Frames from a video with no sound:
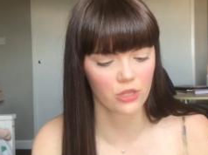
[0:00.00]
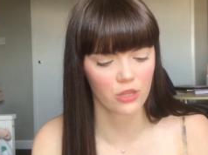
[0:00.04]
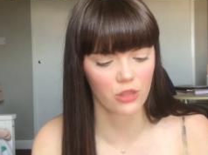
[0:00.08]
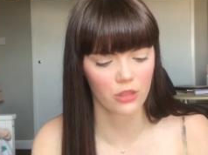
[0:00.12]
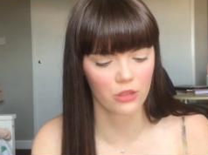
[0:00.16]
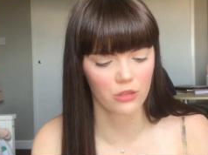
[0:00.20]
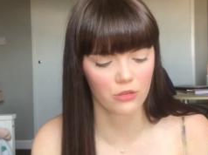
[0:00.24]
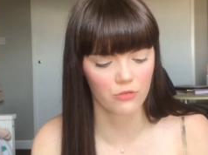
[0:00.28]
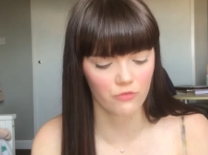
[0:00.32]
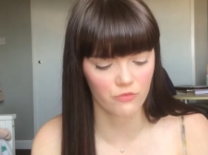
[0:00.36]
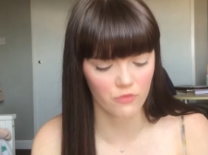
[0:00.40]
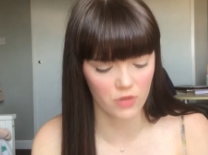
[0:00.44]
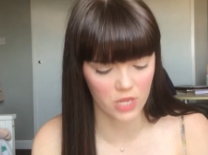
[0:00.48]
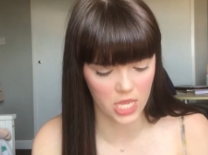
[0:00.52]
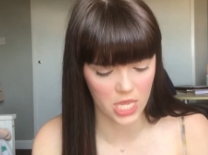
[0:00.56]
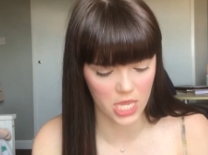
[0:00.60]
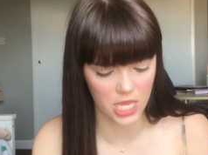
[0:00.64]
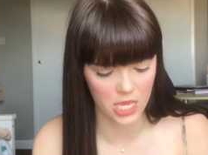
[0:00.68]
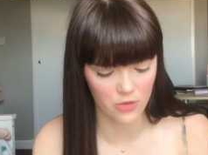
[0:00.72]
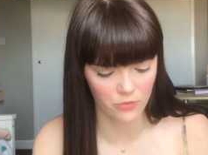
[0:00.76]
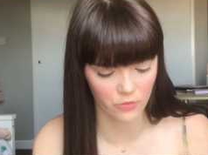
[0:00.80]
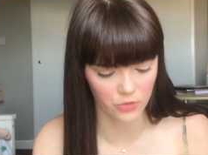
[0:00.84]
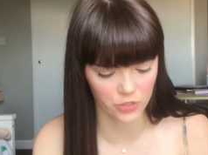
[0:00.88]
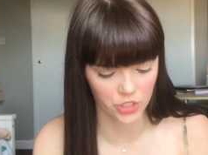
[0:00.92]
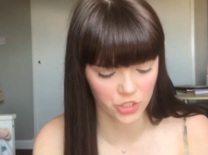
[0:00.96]

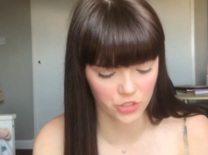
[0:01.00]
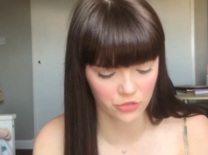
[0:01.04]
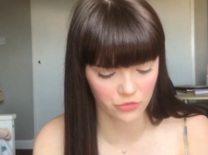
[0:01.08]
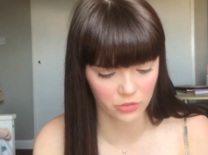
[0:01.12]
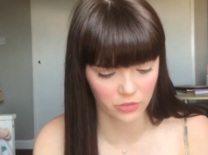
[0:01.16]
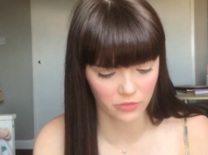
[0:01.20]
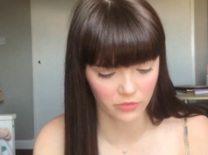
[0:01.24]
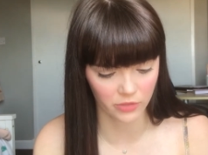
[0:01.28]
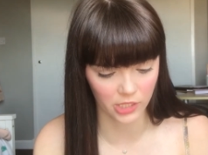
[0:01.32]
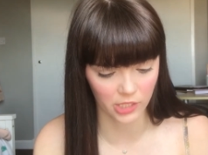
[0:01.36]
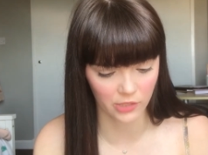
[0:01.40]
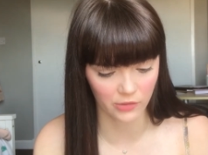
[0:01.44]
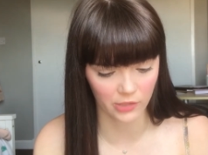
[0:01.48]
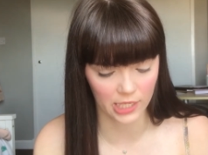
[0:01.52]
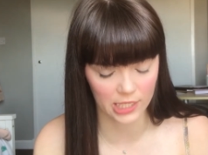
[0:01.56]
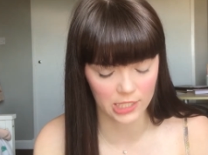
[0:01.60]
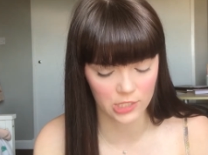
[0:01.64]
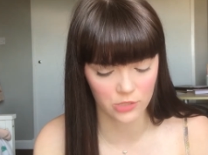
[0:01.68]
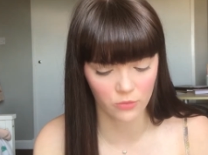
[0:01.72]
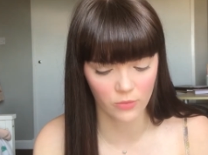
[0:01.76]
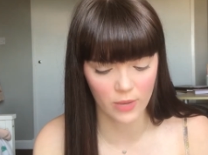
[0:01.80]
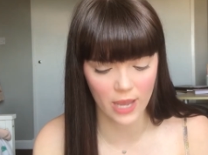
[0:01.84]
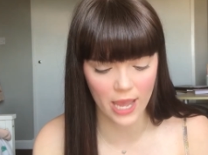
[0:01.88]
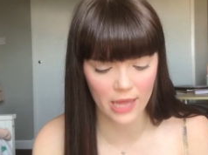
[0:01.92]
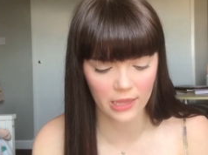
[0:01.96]
3, which is really great
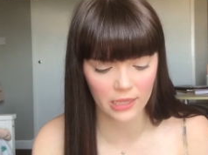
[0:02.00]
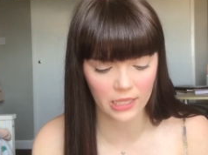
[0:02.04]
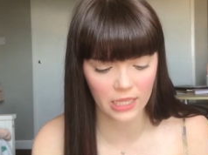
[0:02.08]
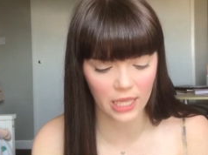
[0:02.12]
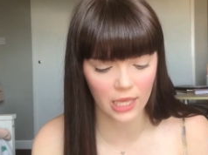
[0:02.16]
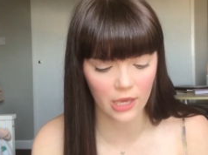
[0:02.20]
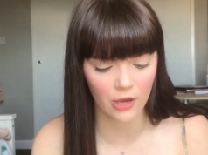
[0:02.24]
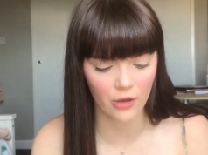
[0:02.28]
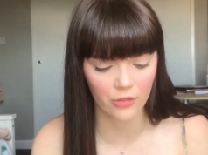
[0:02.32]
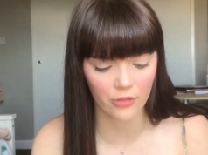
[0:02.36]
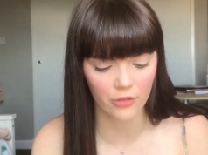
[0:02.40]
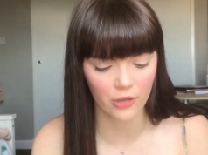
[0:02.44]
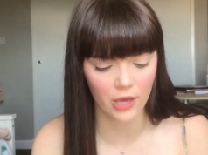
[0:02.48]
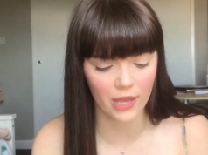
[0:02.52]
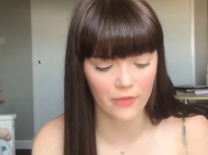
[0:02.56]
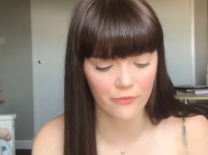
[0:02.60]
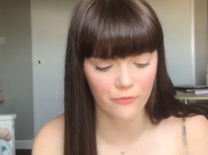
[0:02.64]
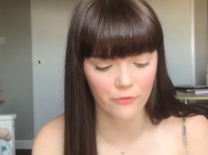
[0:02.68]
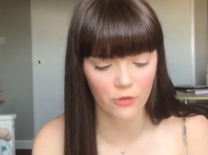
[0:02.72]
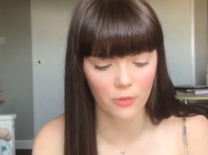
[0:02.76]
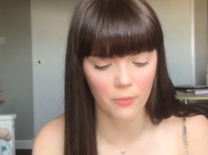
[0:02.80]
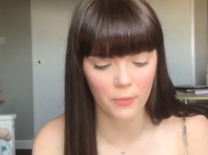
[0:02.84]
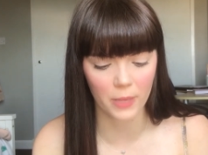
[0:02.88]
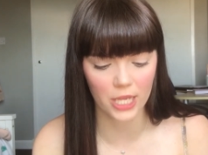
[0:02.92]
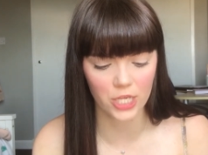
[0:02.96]
as well. You can get all that
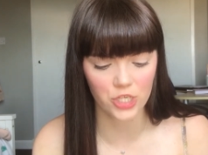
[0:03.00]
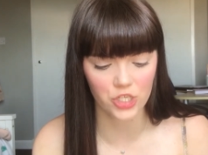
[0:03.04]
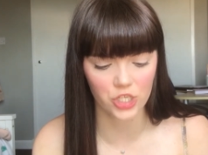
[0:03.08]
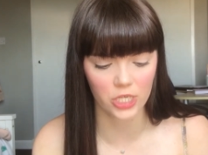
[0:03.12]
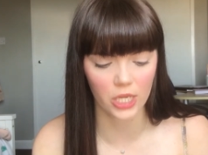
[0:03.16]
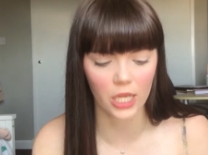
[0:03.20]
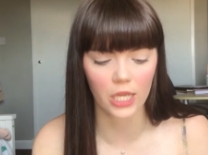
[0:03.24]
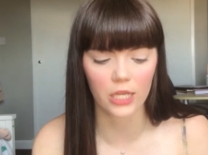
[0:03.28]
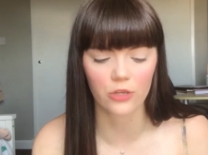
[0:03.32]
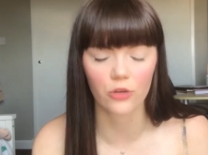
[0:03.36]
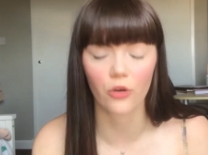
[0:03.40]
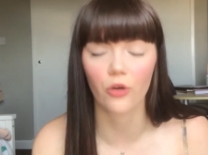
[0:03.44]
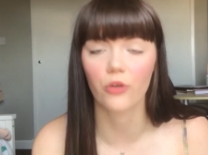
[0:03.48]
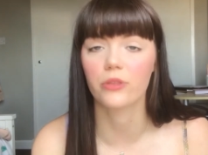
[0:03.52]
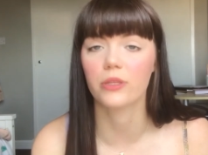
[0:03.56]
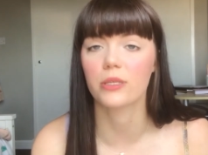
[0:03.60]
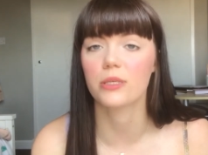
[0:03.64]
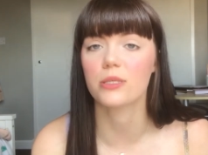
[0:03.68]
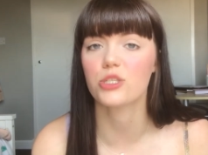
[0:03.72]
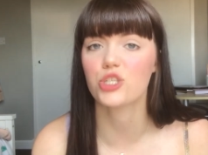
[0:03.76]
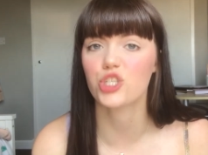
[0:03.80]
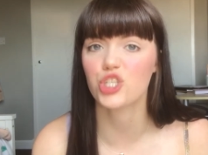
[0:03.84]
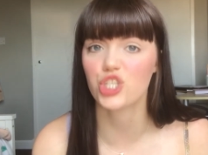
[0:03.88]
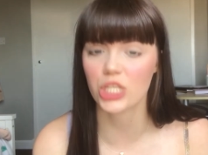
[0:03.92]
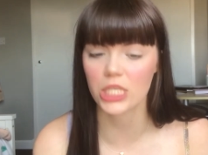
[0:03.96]
information in on
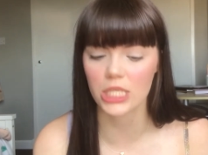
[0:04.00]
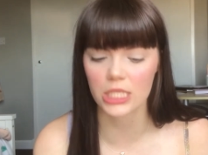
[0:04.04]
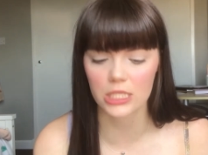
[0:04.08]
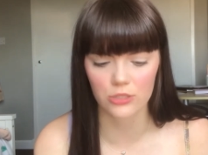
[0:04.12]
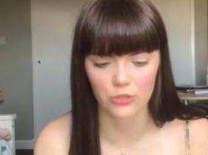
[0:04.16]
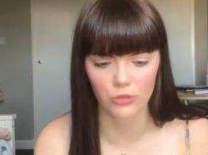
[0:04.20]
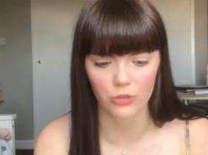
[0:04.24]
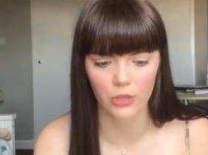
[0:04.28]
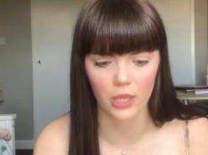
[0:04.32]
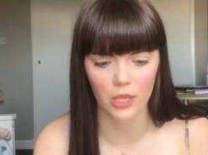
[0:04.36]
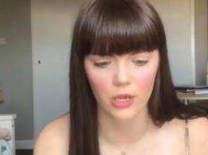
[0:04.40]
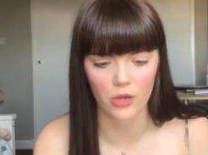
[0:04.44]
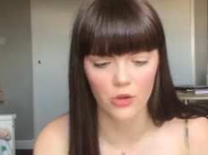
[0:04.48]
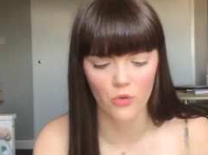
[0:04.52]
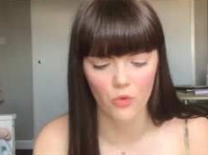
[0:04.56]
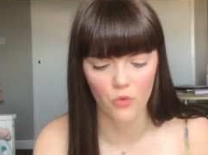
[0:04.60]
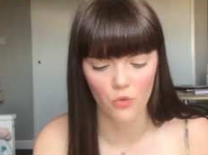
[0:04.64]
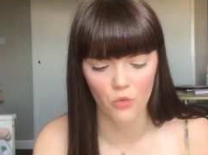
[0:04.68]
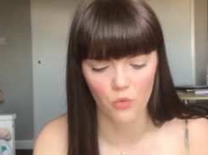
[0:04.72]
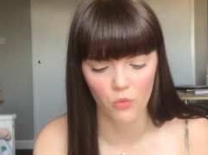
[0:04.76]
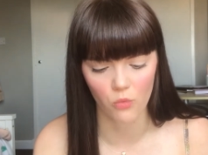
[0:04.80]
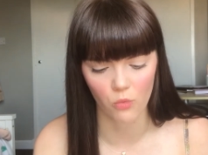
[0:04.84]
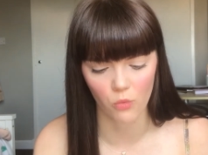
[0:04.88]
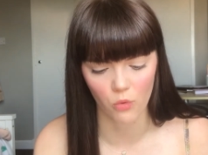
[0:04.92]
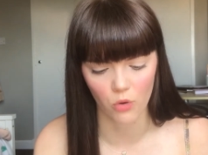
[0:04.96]
this sheet so they know
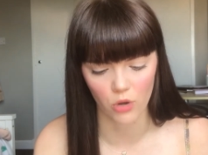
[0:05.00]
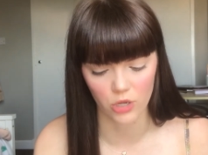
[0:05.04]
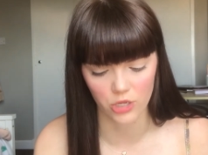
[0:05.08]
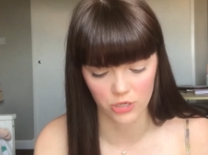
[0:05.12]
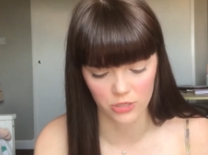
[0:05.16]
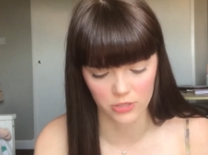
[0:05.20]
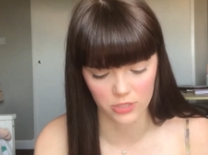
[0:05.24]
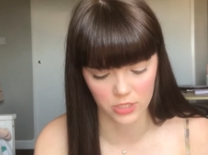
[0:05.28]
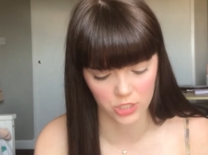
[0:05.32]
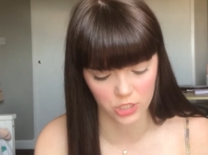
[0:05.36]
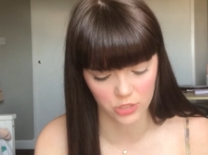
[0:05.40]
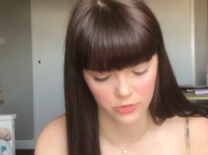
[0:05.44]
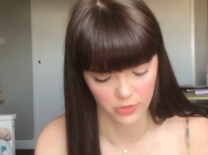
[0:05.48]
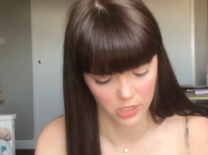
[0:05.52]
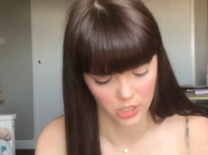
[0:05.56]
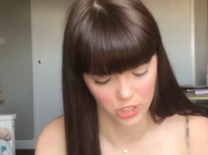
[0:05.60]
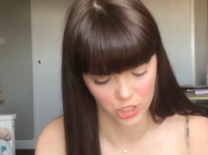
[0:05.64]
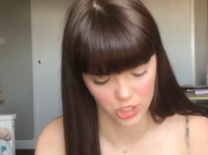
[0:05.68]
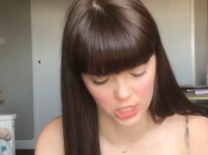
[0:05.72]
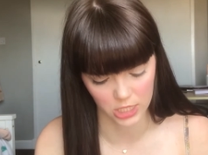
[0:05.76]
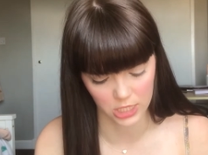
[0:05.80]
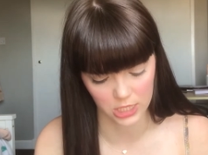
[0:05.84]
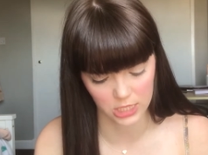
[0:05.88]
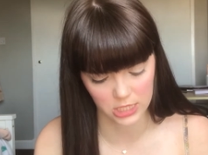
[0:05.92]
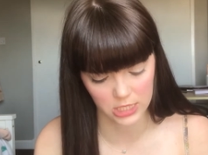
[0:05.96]
what your
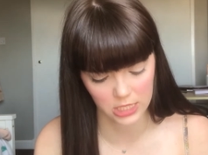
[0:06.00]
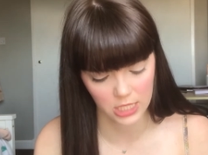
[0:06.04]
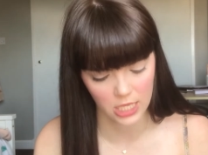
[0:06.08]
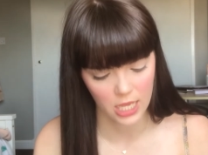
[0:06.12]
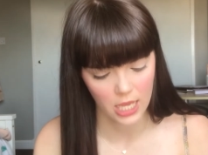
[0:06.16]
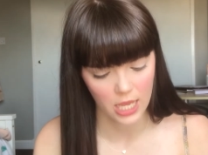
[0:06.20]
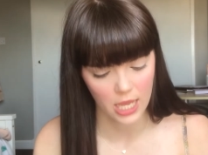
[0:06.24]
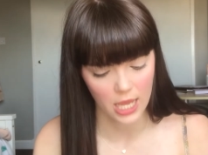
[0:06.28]
situation is.